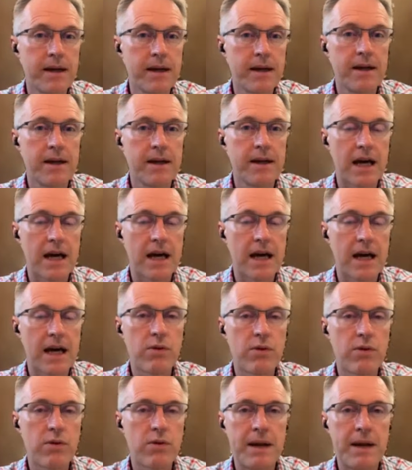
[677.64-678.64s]
So having one
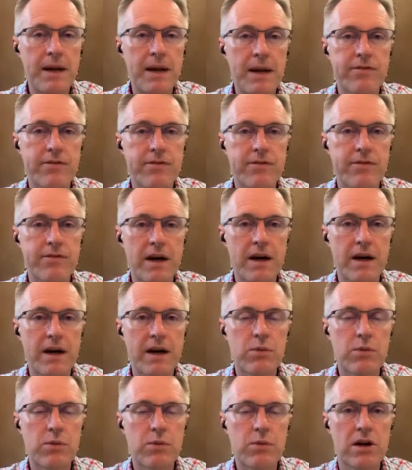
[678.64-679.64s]
platform, having
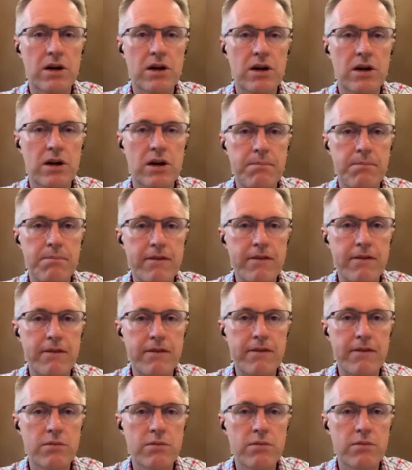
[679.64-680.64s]
one data
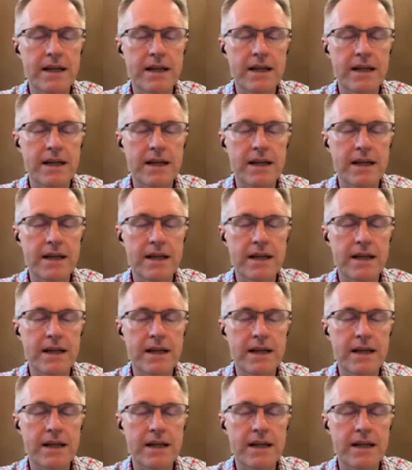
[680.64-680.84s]
platform that